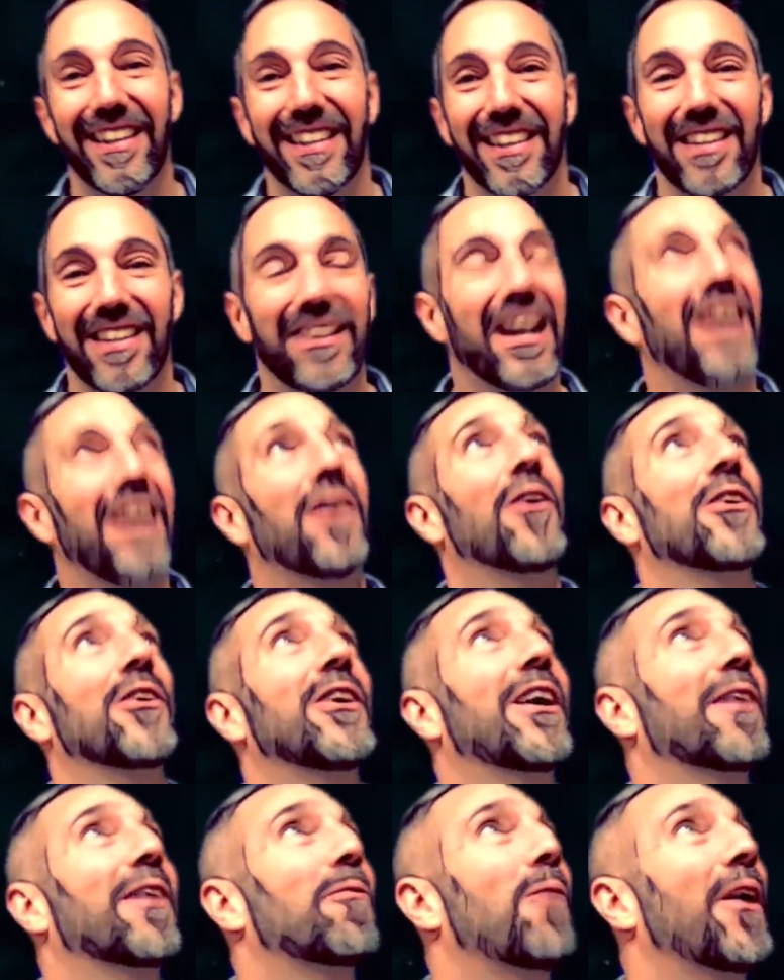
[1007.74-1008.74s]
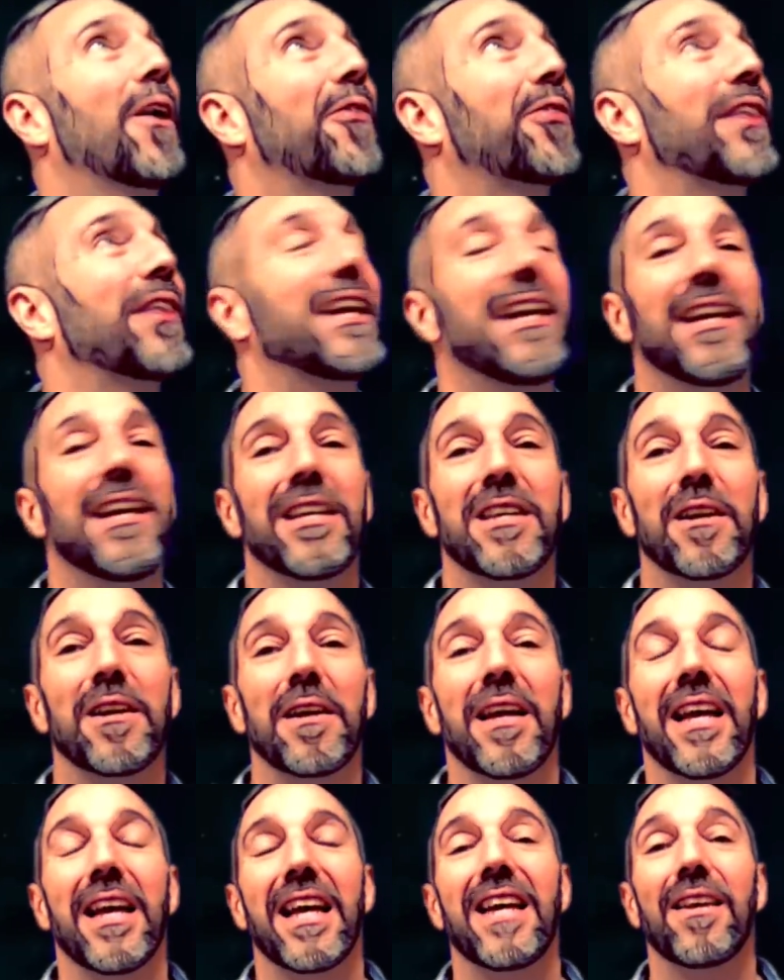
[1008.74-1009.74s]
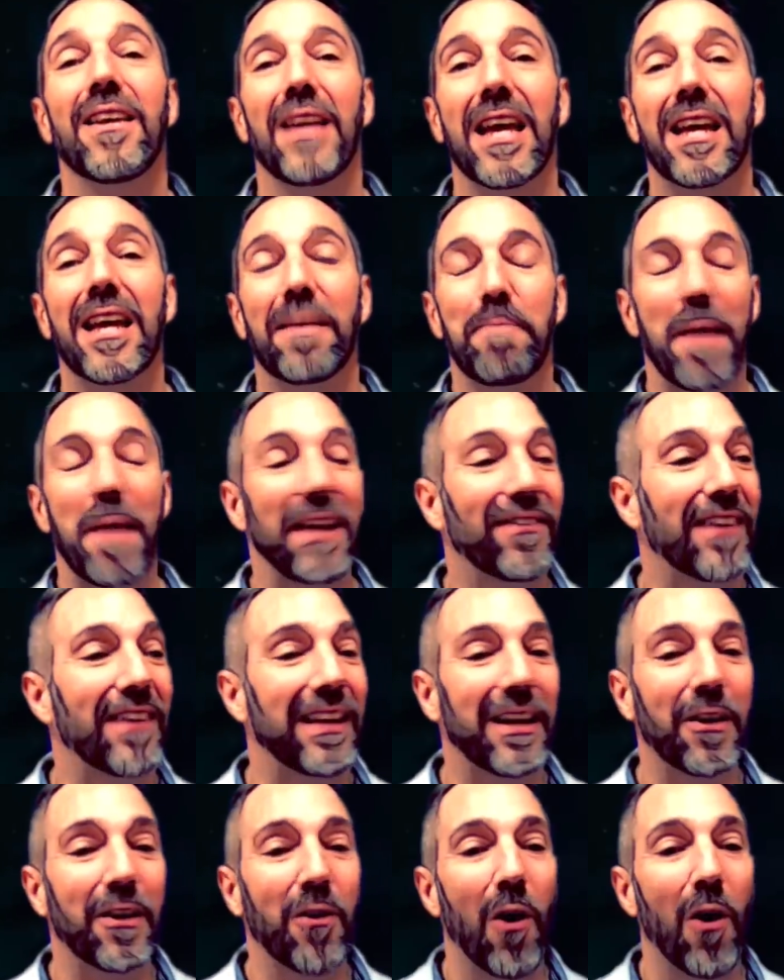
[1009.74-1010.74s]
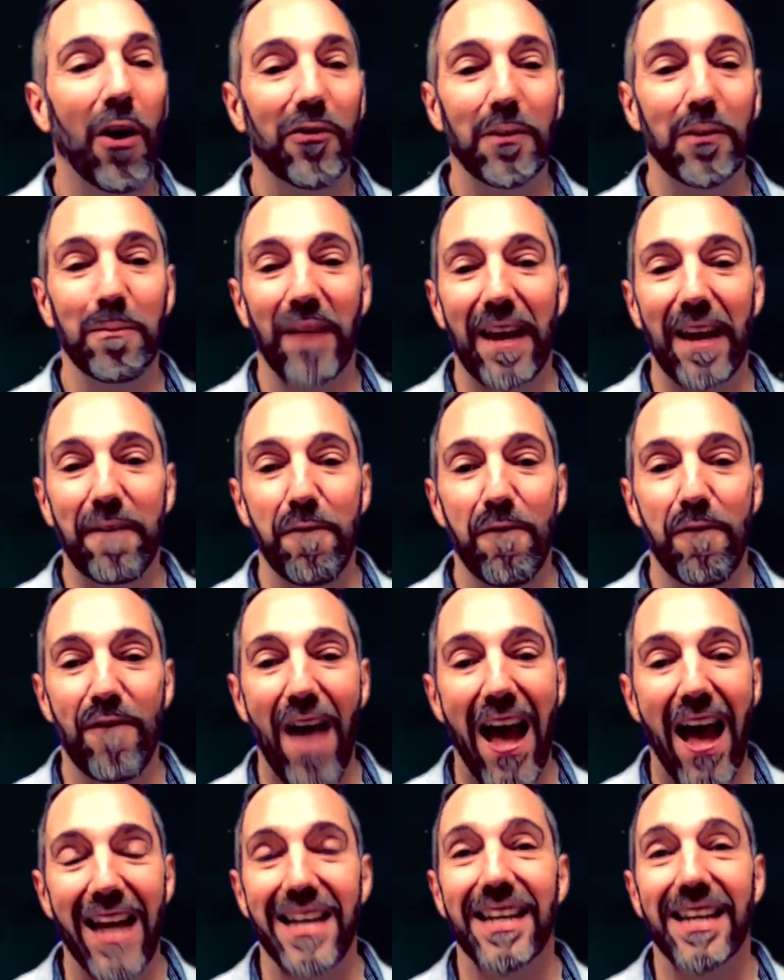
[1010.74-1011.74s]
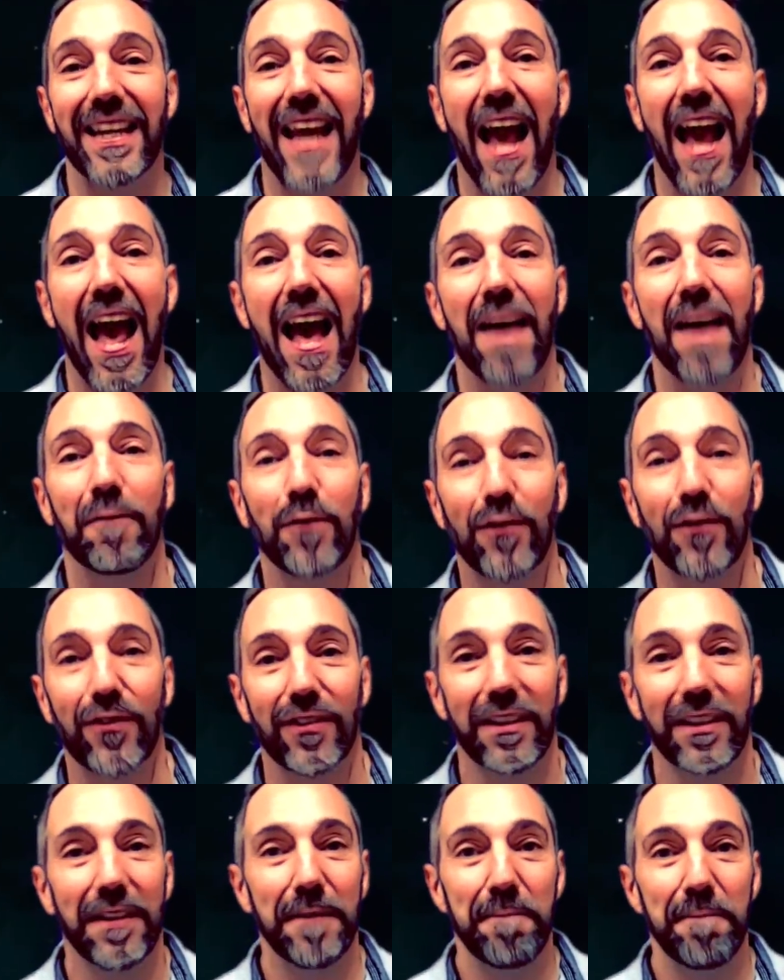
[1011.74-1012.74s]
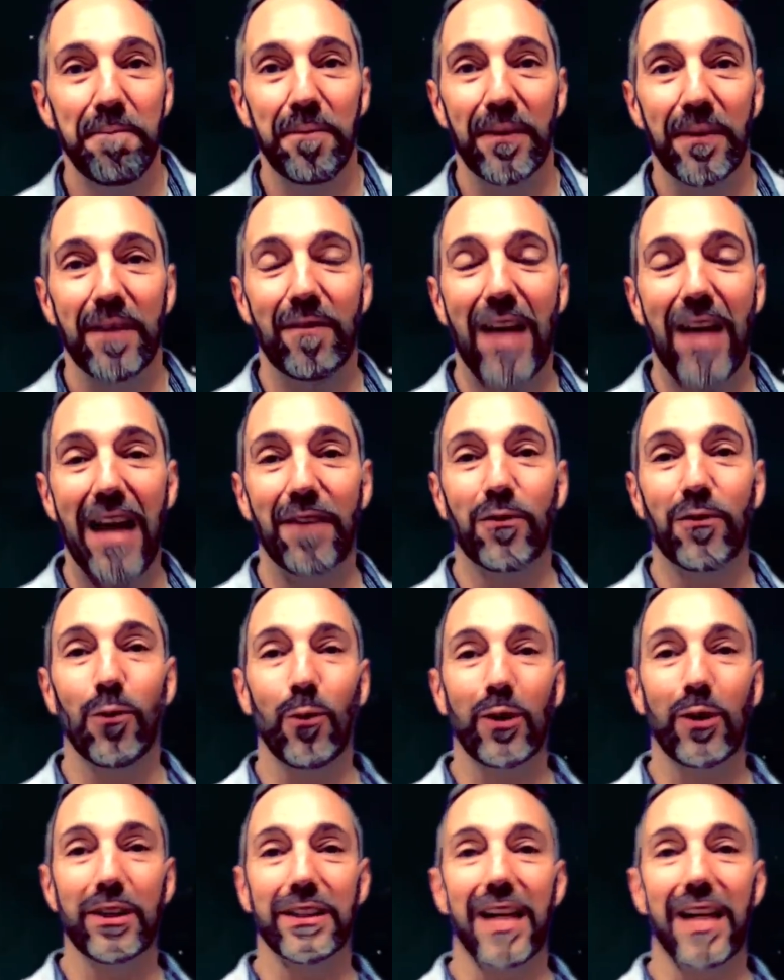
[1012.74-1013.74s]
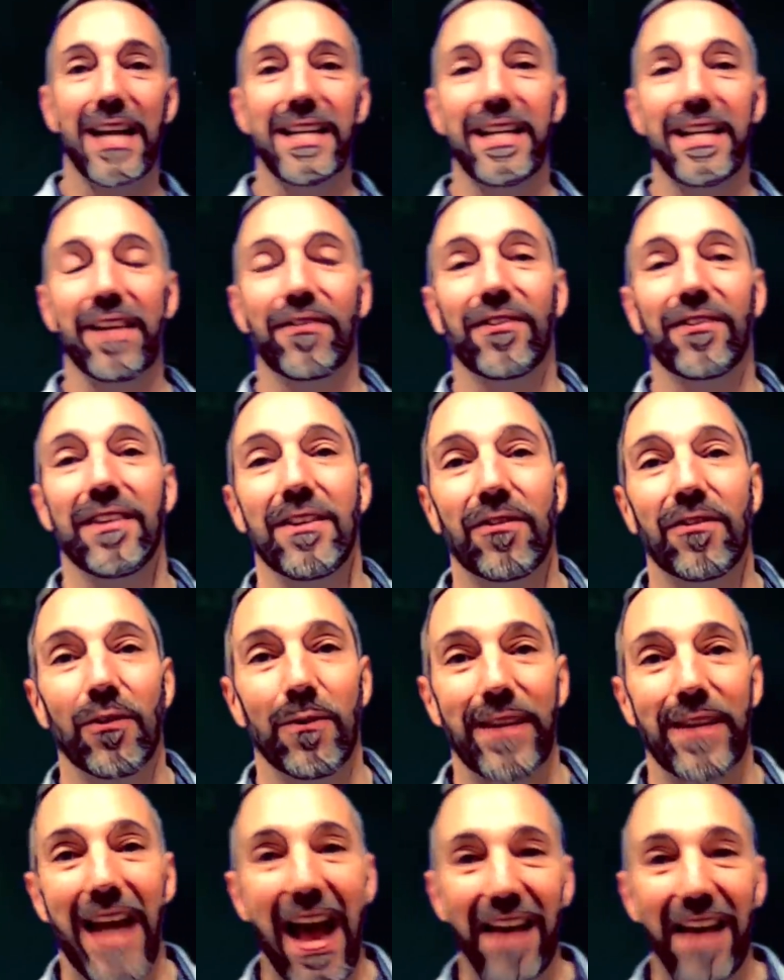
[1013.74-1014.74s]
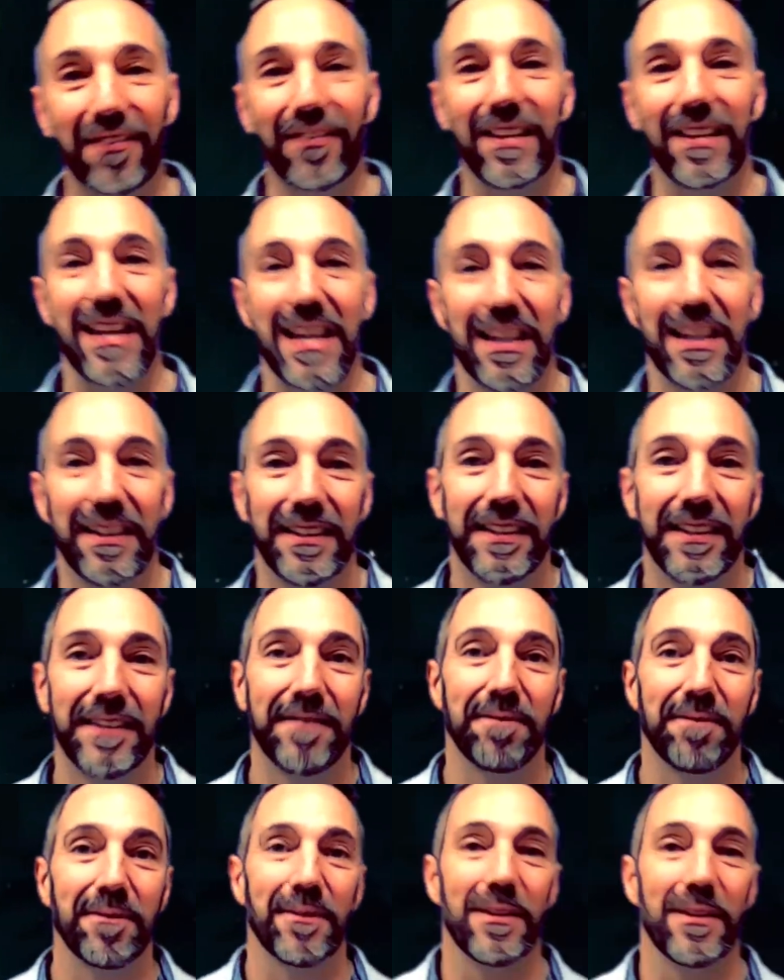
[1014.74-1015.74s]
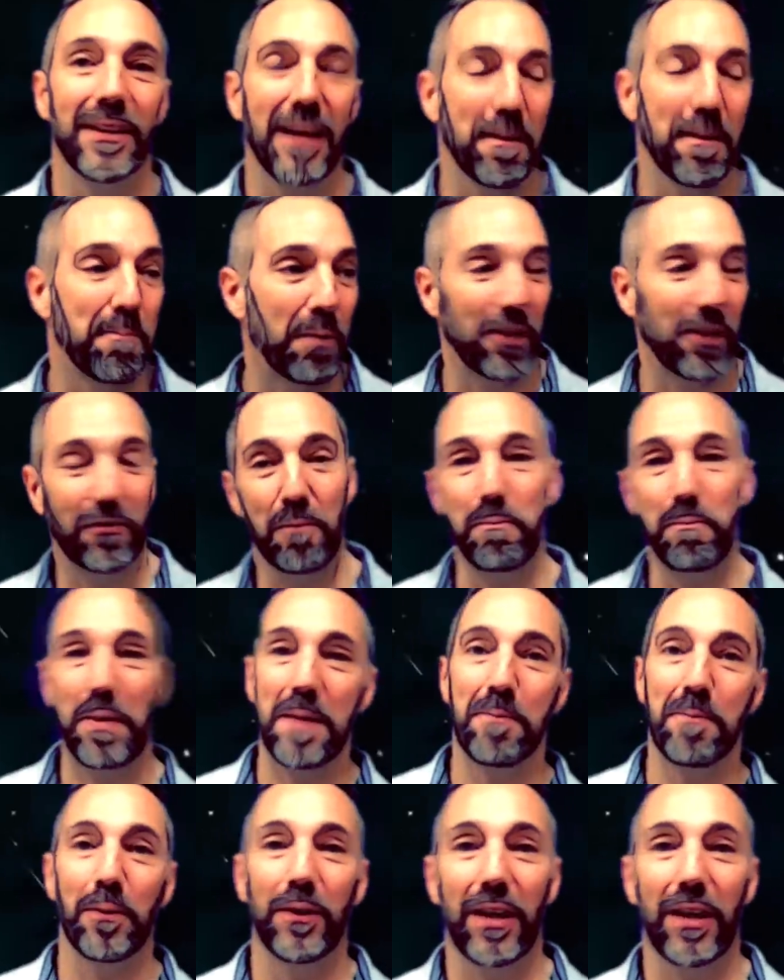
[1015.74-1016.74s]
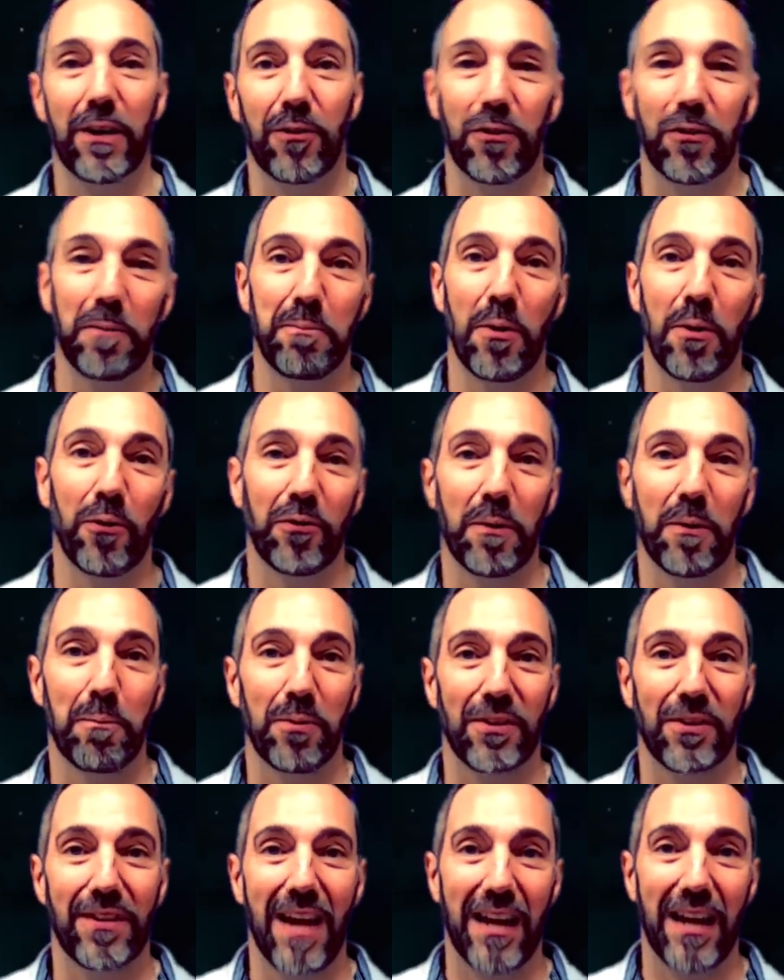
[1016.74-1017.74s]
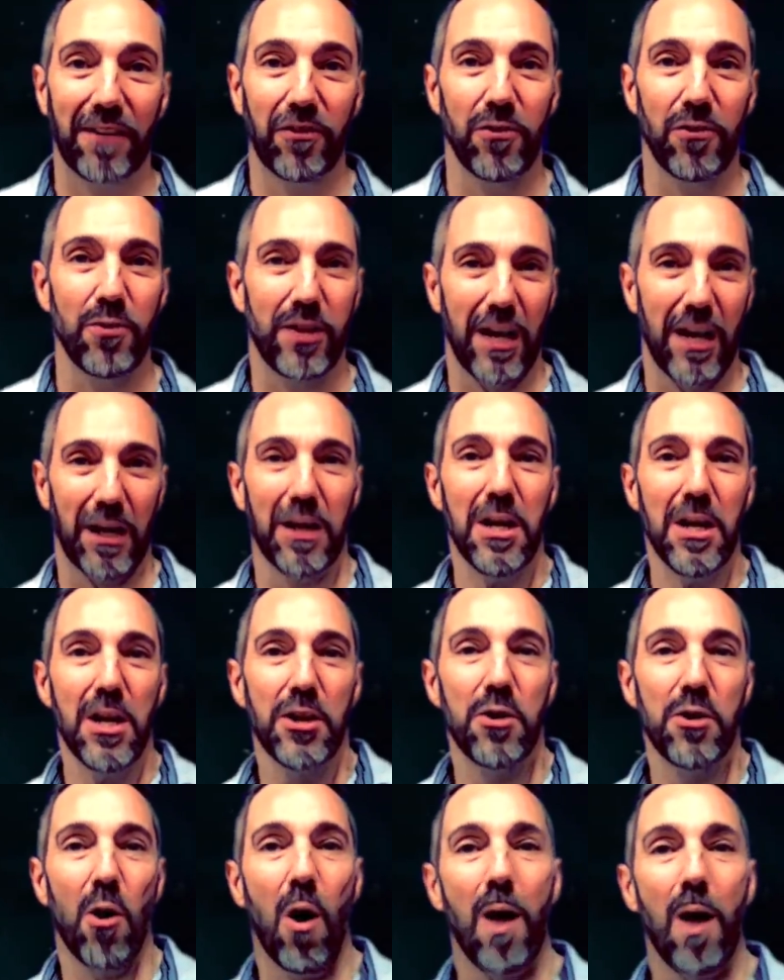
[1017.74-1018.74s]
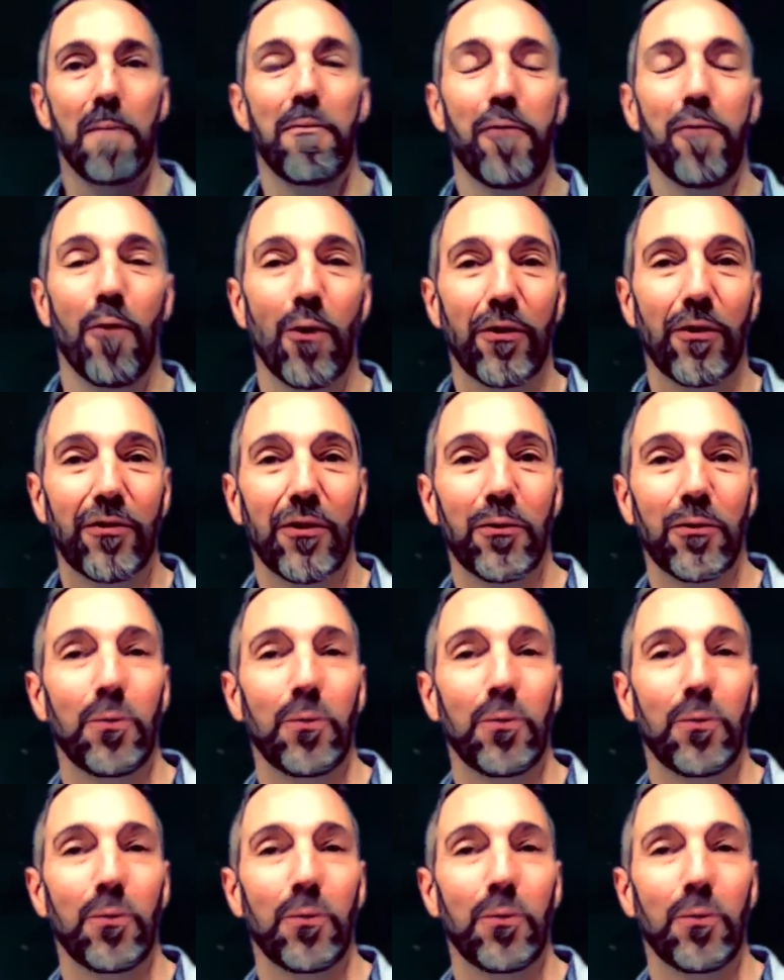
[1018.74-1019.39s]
You got all you got wealthy. You, he, he basically calls them like fattened calves. You've gotten so gluttonous and so nasty. You got a bunch of people that are supposed to protect you. You got a, your armed forces.